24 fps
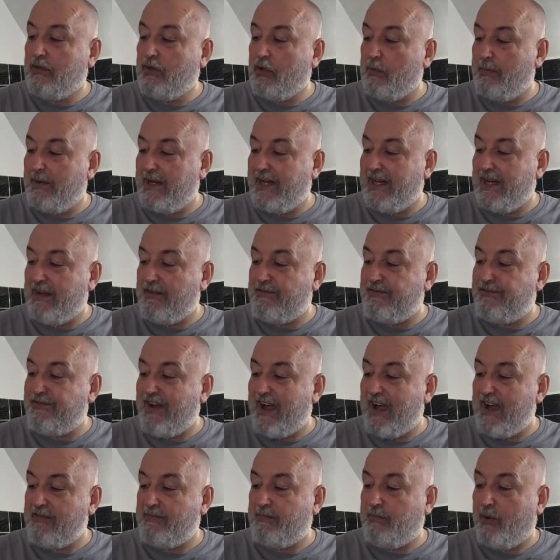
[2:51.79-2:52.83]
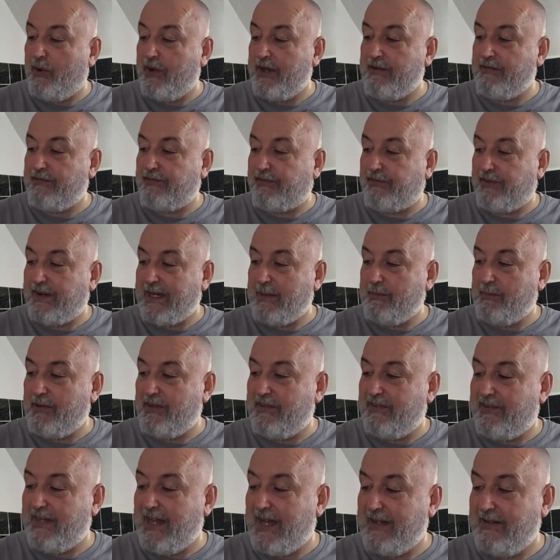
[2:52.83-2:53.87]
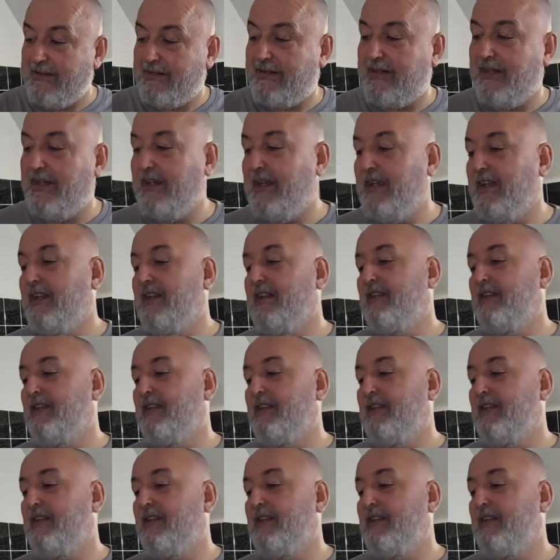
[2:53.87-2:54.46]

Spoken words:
coming in at 5.3%.